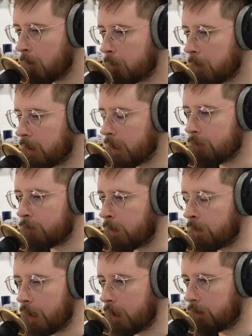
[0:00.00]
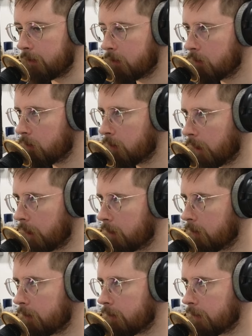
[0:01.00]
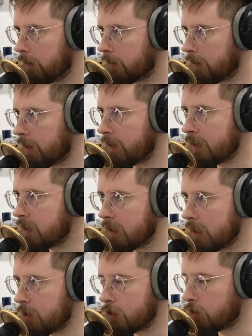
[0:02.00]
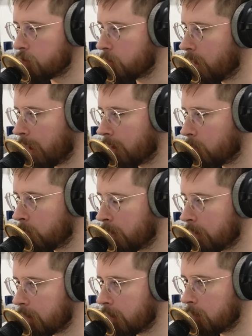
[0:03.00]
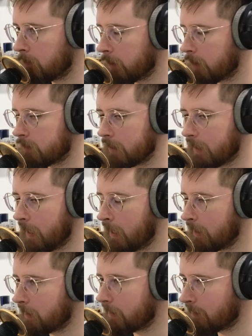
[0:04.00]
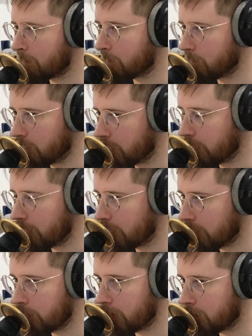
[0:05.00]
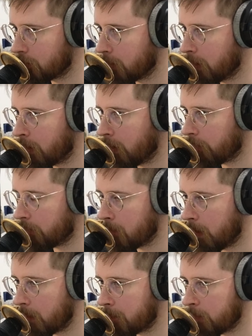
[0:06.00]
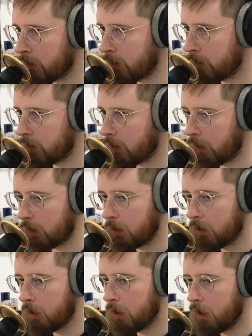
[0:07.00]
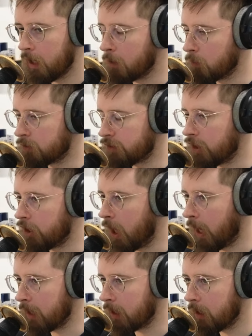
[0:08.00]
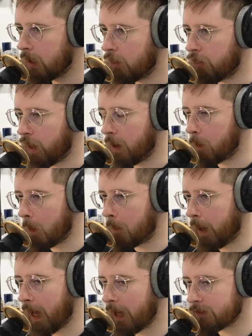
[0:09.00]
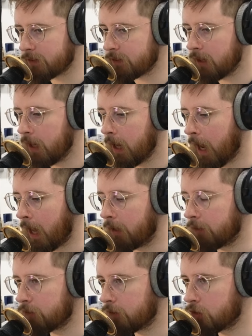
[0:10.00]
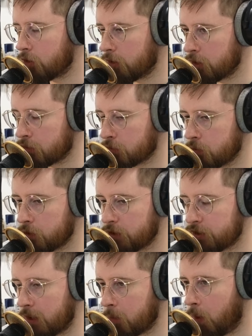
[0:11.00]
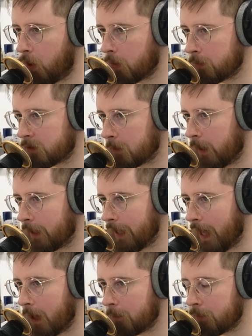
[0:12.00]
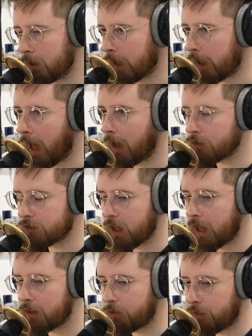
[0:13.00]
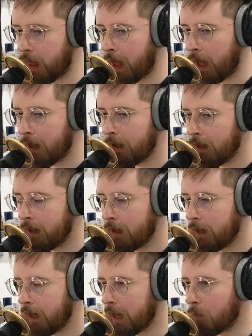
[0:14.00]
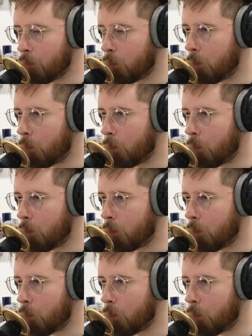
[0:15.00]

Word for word: but even then, like th- they didn't need to do the Halloween theme because they kind of didn't really lean into it enough, in my opinion. Like yeah. it was at night, there were bats, and yeah. Johny Srouji said, "Welcome to my lab." Like outside uh-huh. of that, it